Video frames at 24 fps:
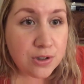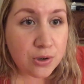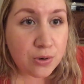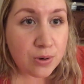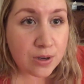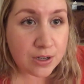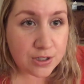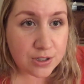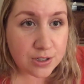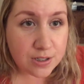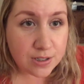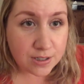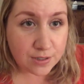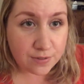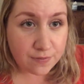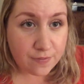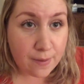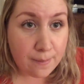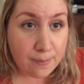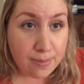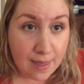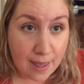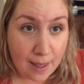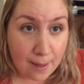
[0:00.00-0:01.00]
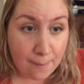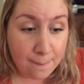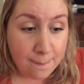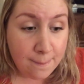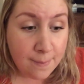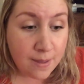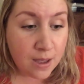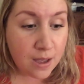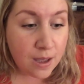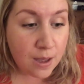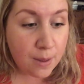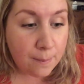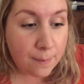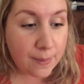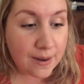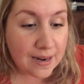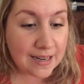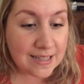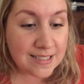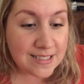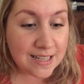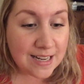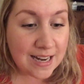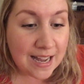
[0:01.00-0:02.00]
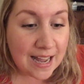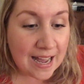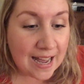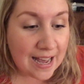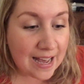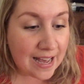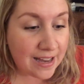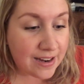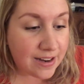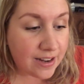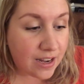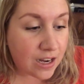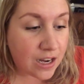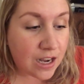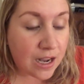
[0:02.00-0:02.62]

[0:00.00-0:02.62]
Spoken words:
the questions from them, but I did add a